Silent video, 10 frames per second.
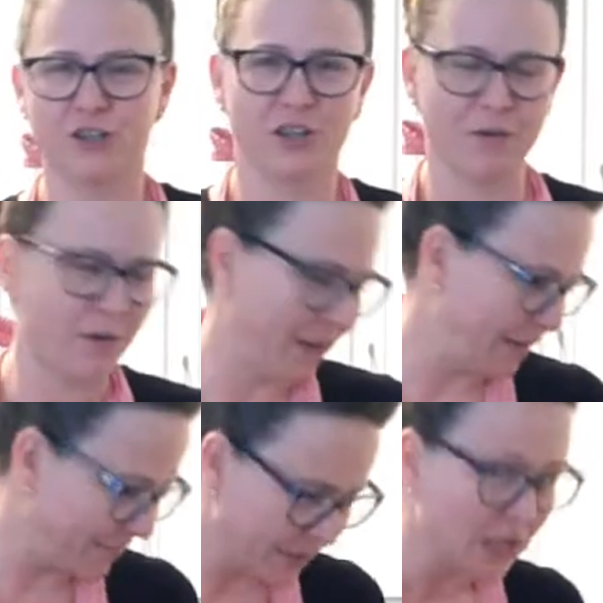You know what I
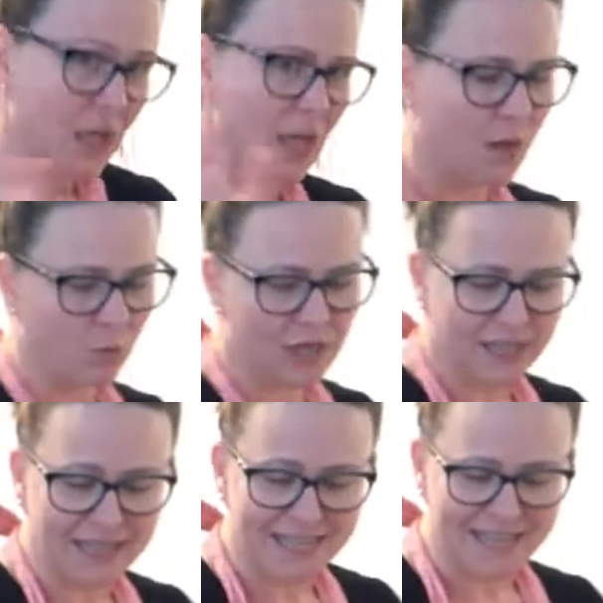mean? We're going to
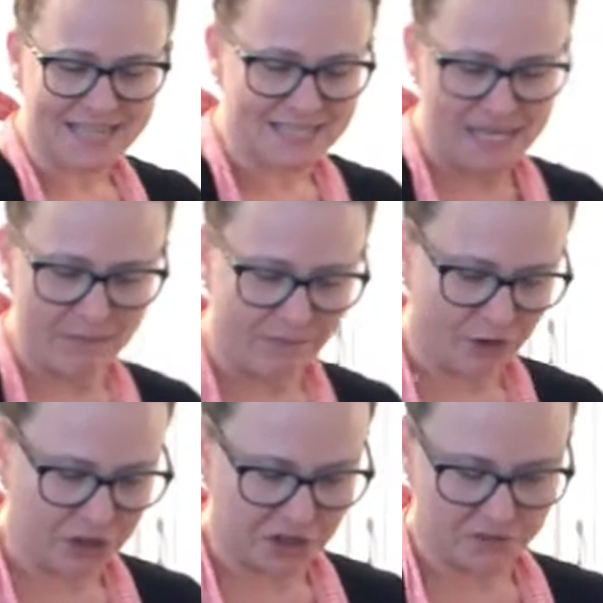let that steam
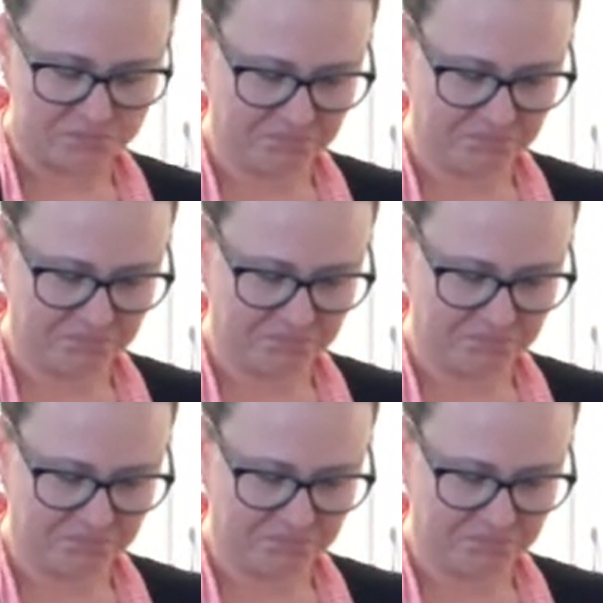for